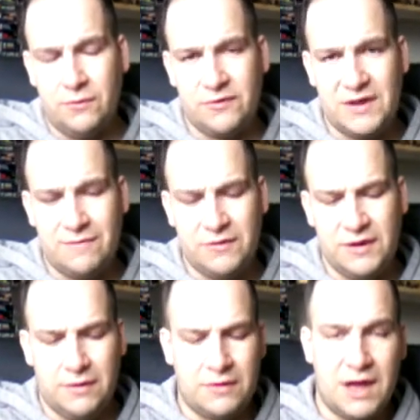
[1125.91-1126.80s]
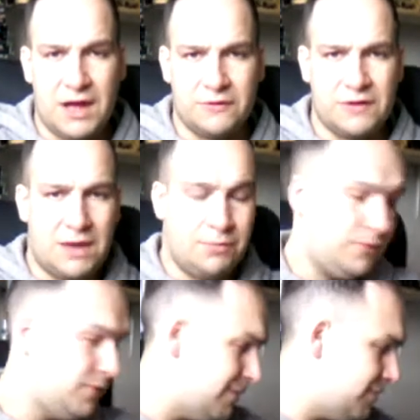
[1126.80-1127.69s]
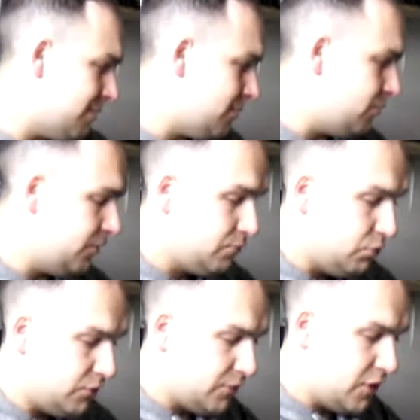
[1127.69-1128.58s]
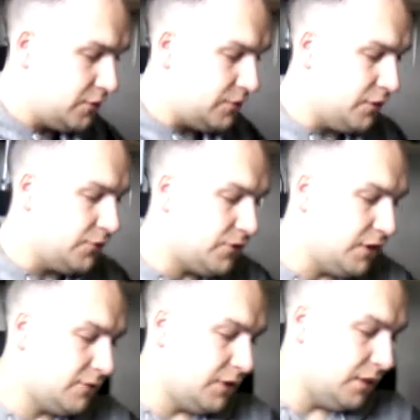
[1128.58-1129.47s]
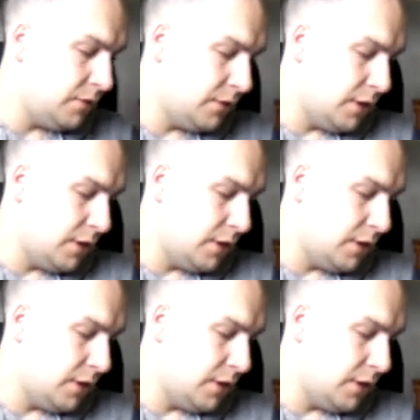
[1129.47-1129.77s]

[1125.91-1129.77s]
17th that actually happened in September, but we're starting it on the 16th.